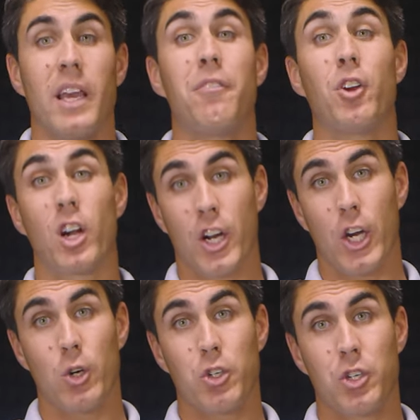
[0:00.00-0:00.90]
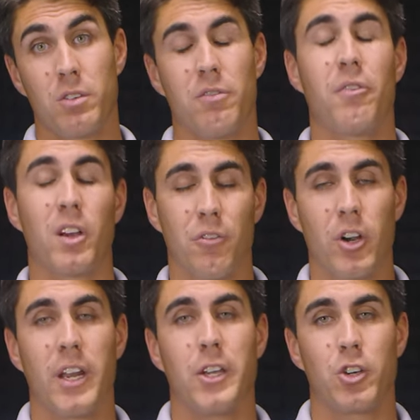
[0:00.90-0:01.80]
If you're a coach, feel
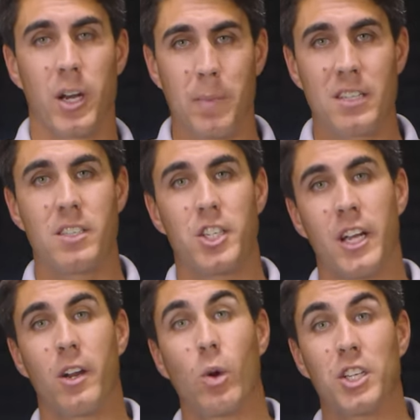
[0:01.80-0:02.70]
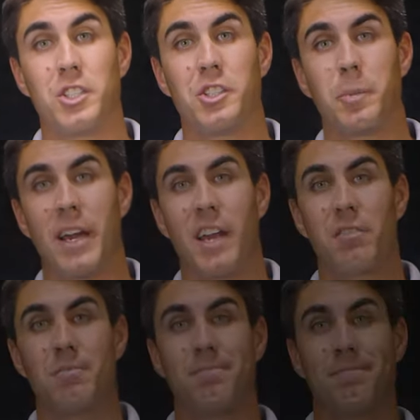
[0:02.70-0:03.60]
free to direct message any questions you might have.